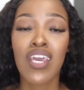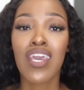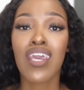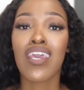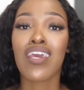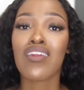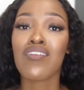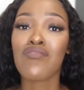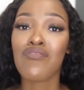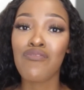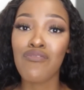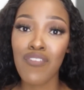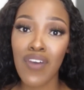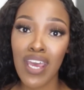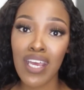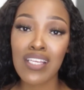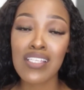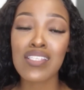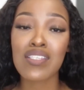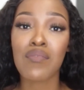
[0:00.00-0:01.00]
It in
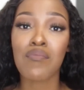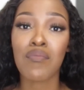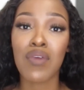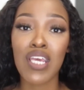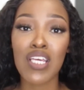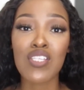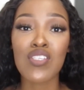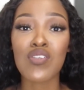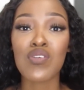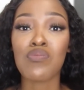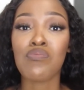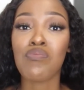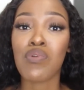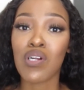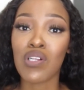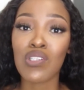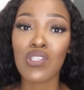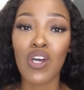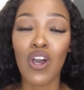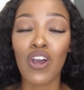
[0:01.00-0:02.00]
fact makes you
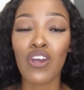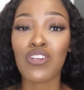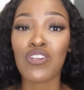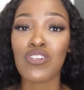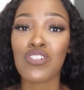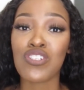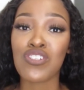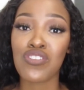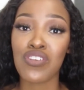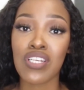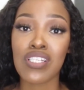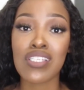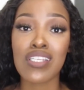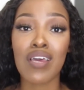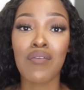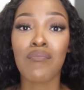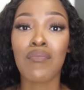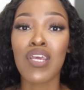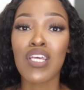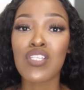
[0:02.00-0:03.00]
build on your strengths
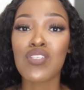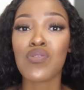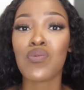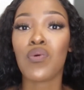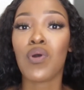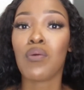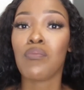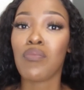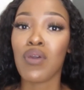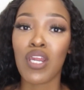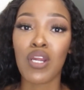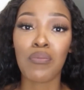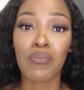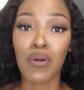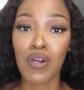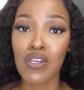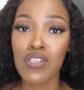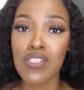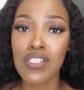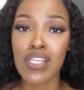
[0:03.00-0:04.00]
and makes you a better
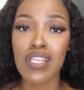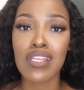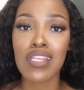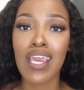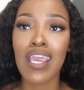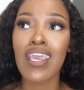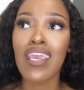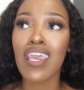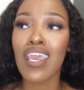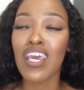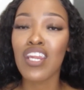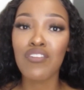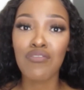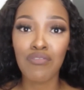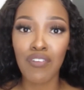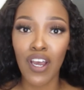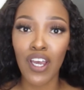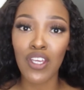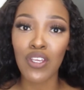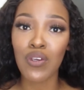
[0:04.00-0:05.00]
person. They
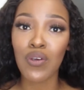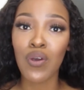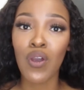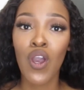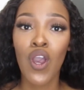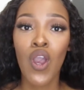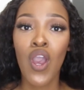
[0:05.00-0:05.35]
edify you.